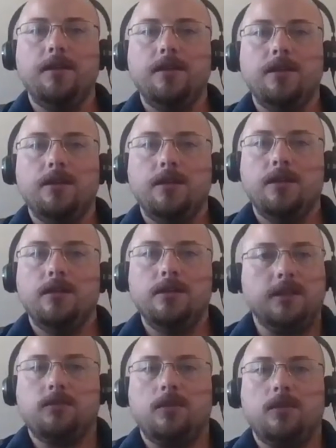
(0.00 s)
seminary.
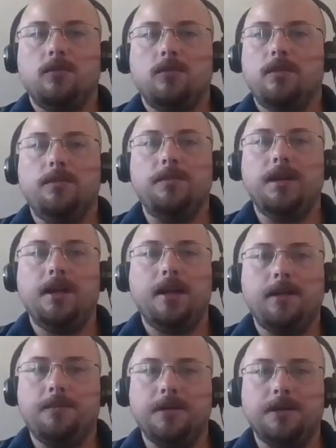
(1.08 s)
That's what would have been
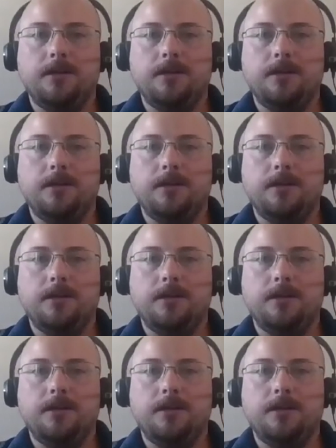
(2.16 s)
happening